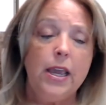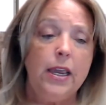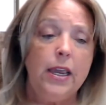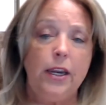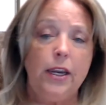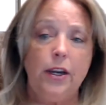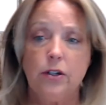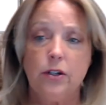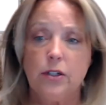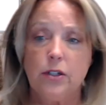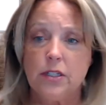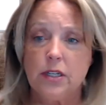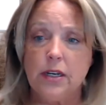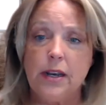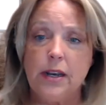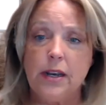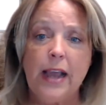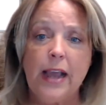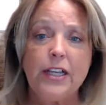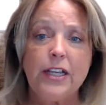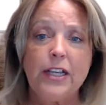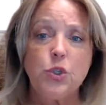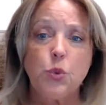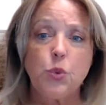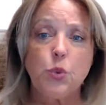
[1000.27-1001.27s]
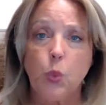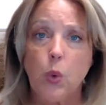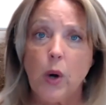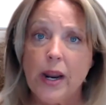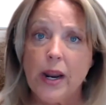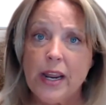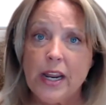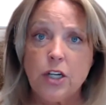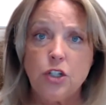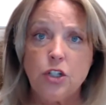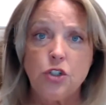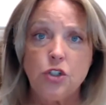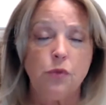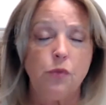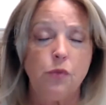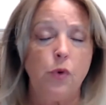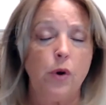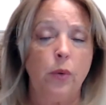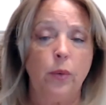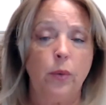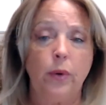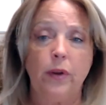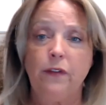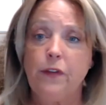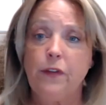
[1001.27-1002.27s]
Here's a nice range of
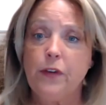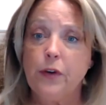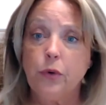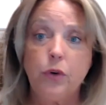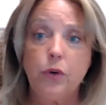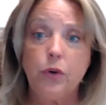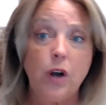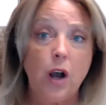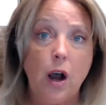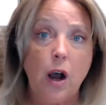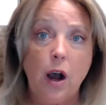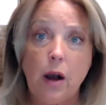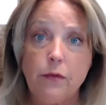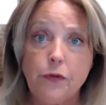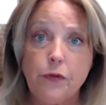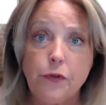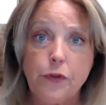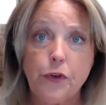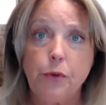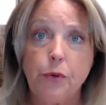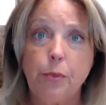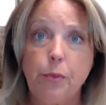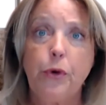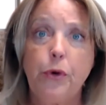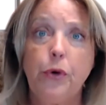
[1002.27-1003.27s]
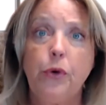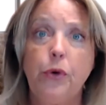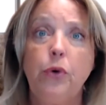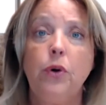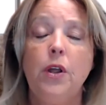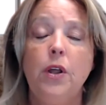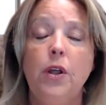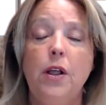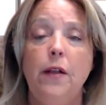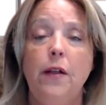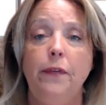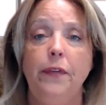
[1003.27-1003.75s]
where we feel comfortable